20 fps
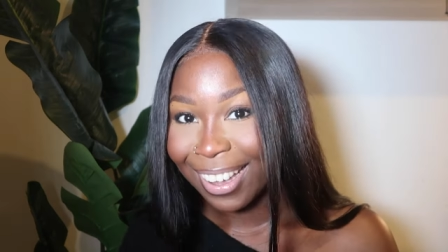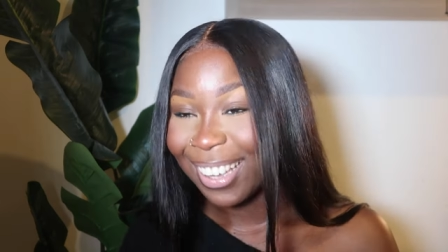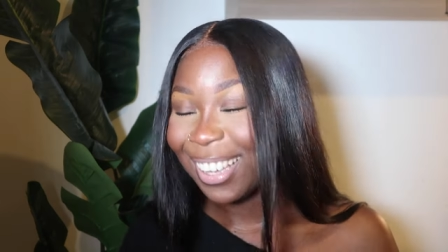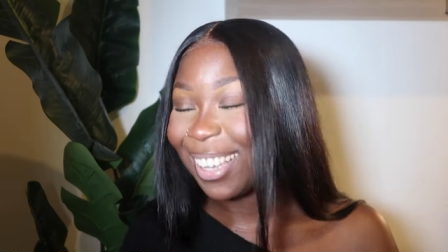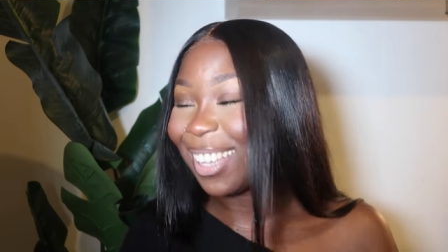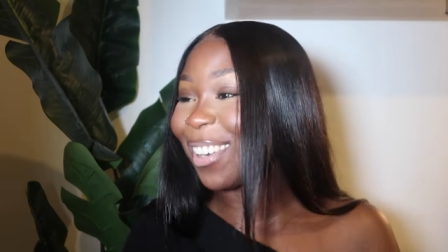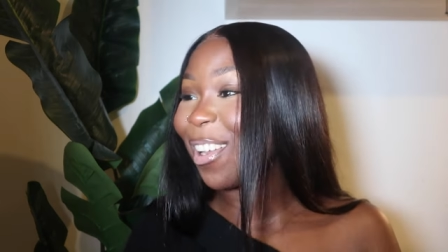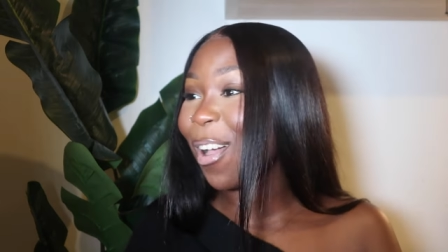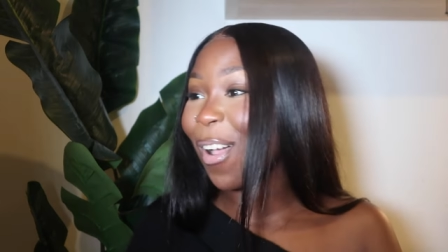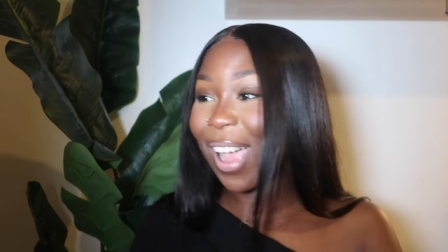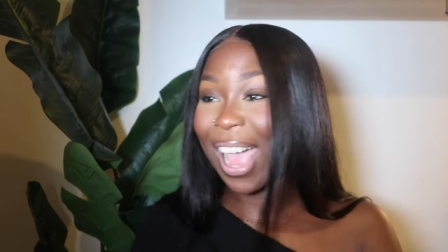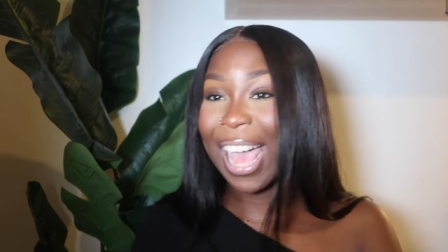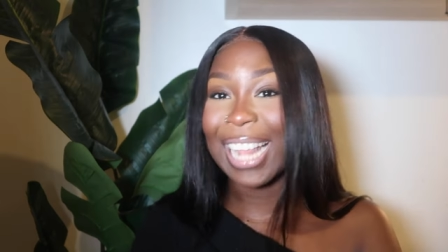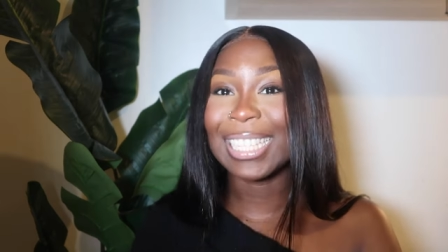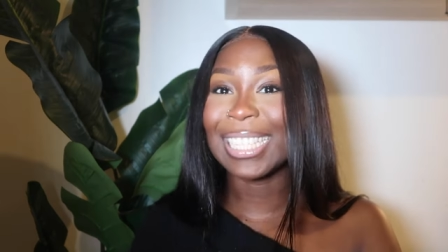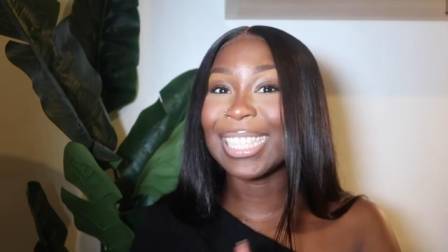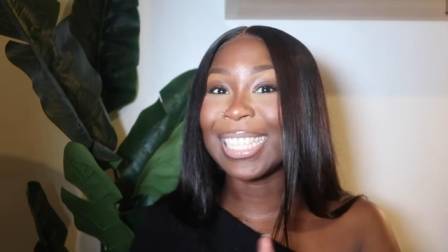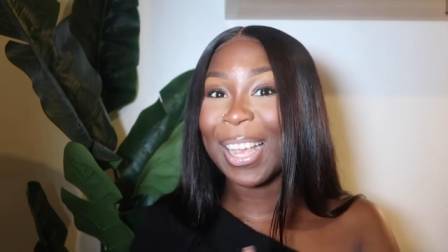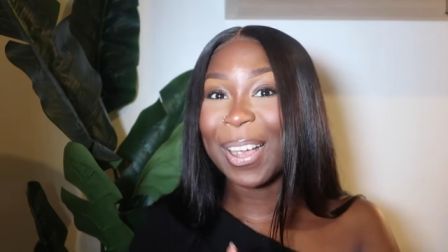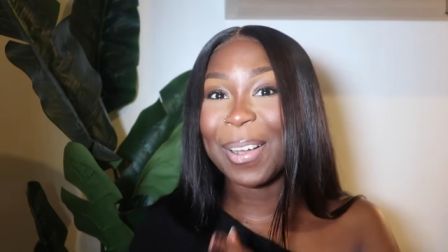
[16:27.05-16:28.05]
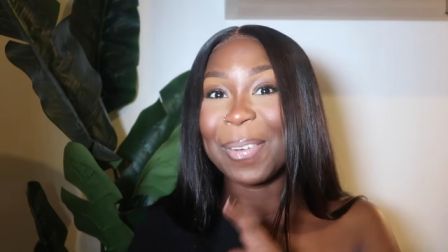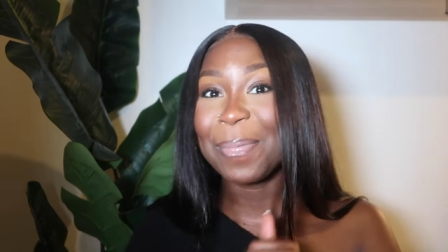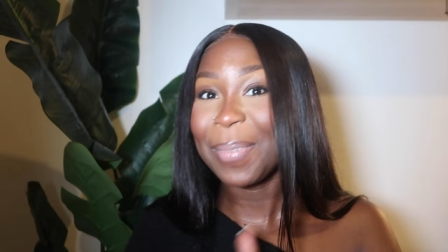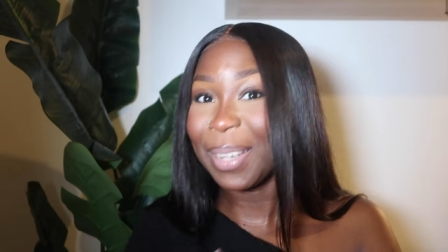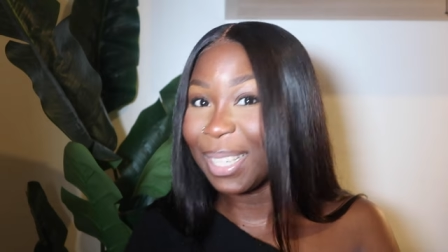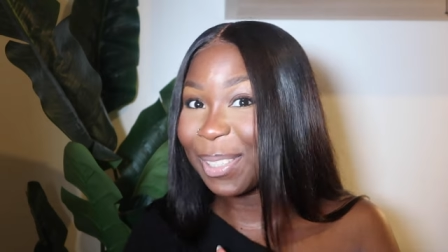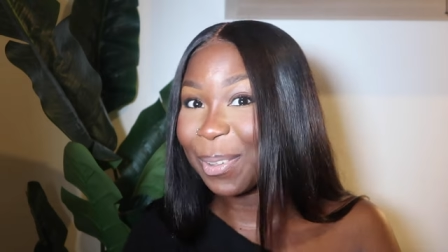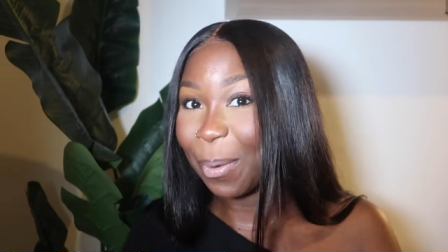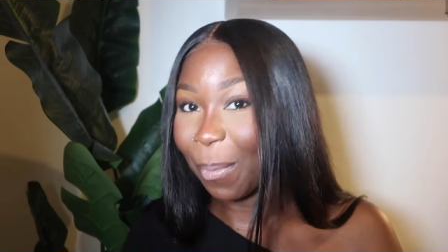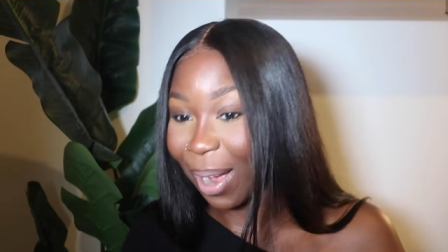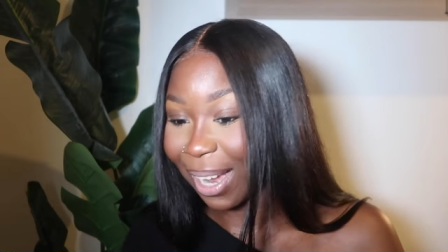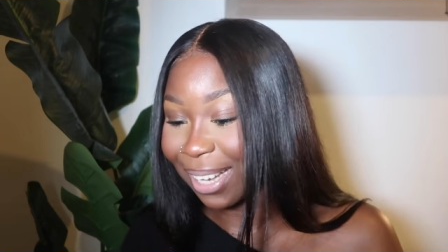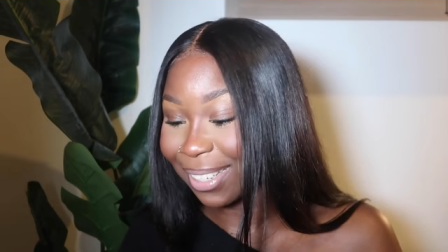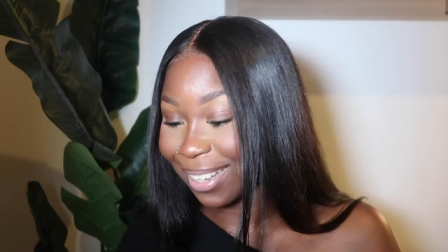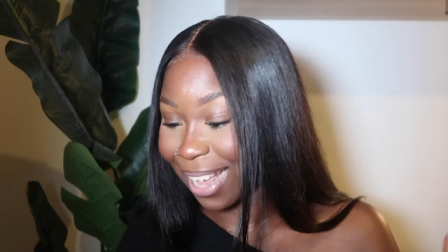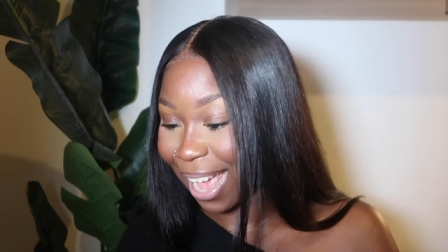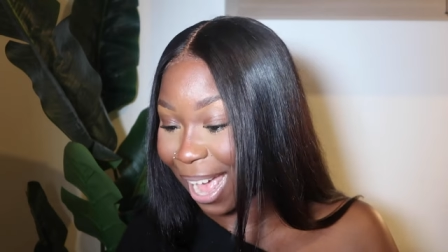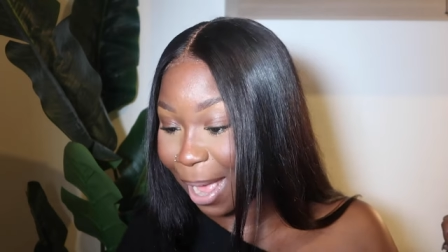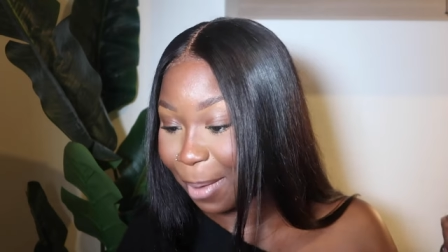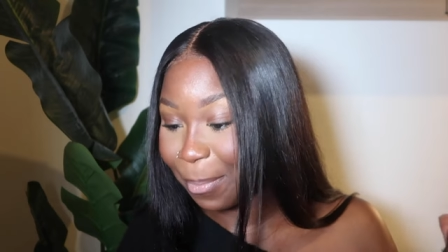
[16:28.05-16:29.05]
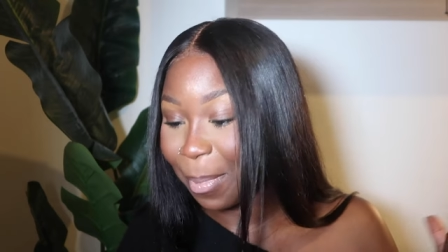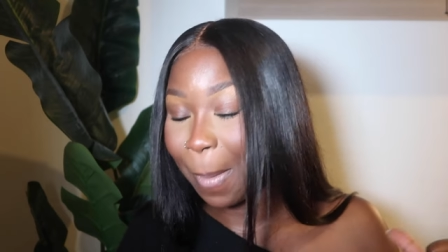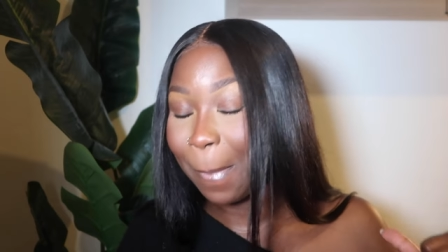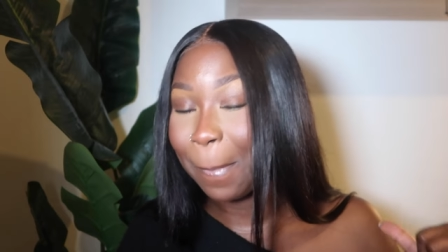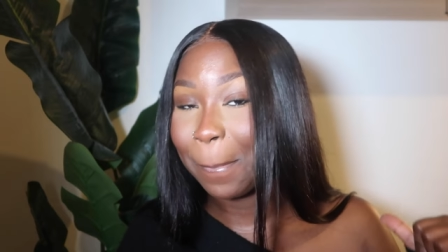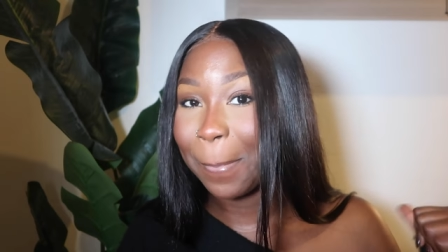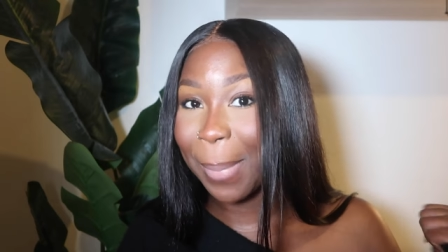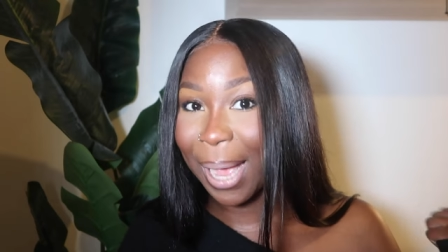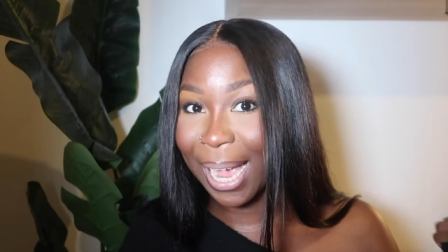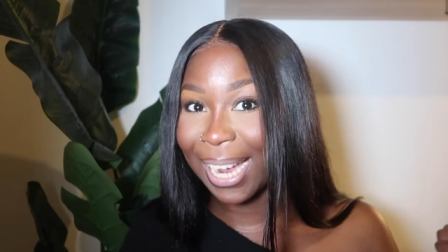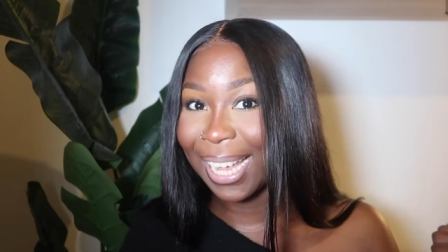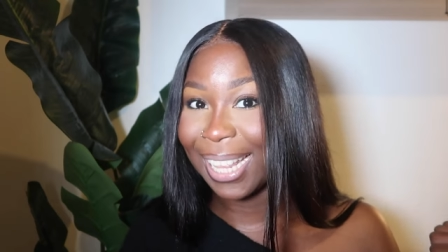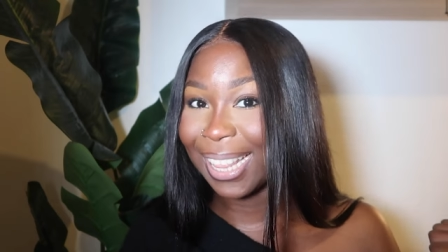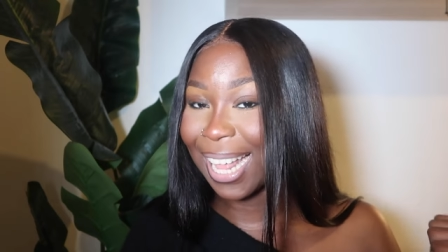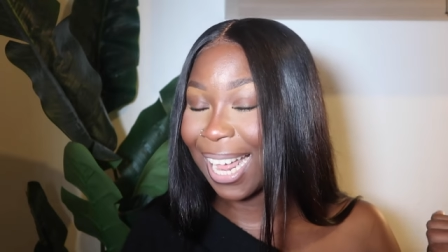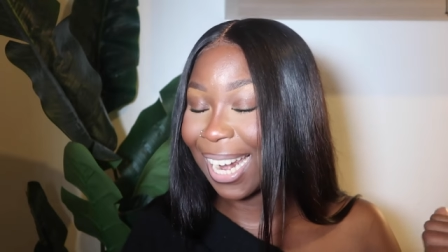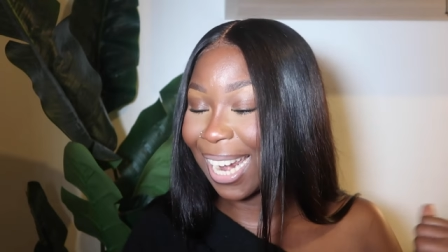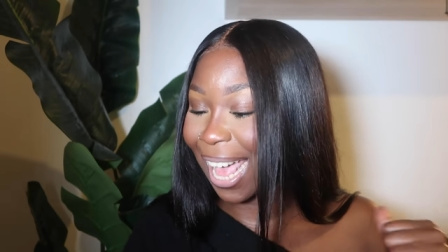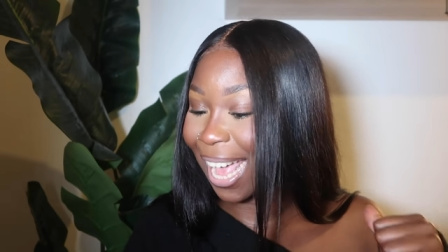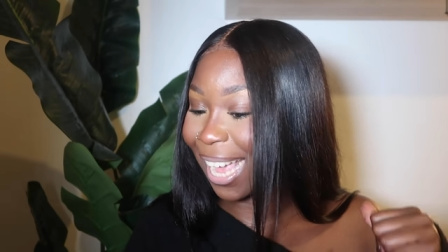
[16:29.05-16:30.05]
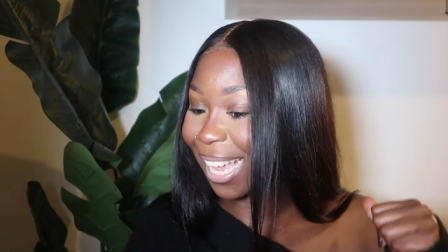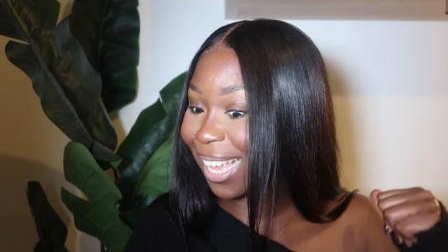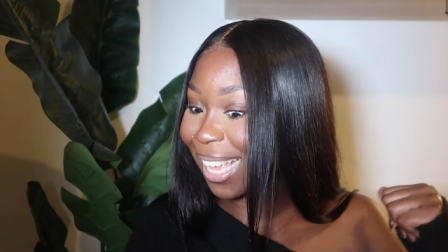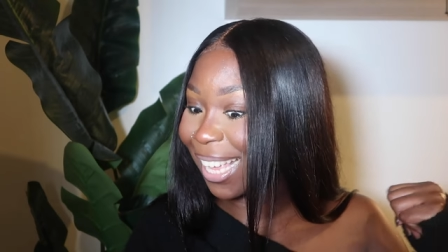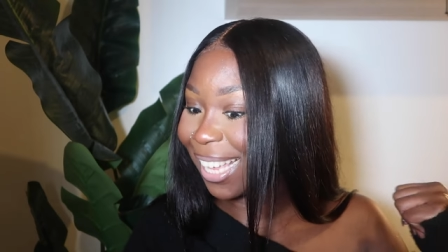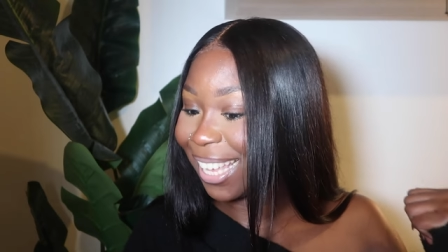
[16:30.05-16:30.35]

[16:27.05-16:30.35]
you don't got to tell me twice, I'm buying that, like